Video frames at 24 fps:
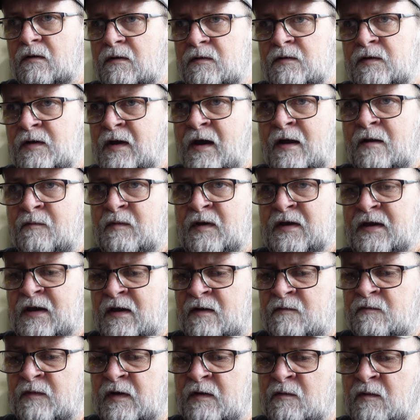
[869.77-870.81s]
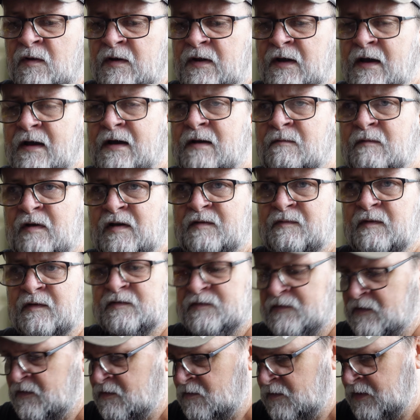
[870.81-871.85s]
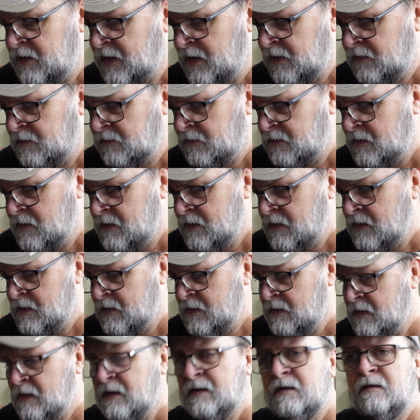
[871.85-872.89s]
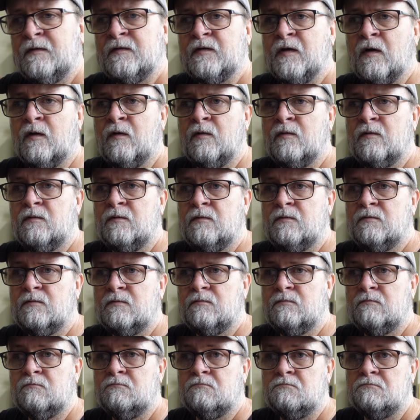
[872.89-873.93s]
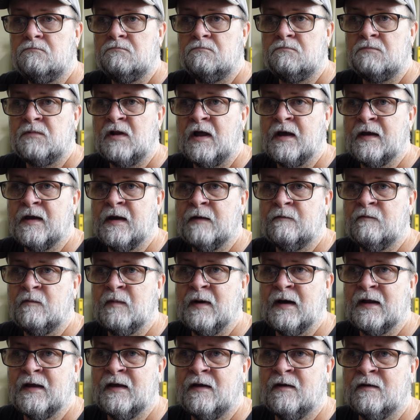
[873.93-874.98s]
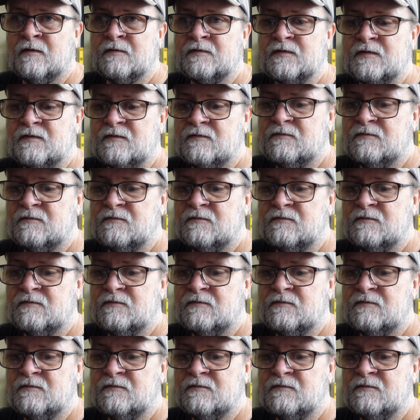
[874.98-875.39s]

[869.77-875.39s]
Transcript: you got to be kidding me. What the heck am I supposed to do with that? So, like everybody else,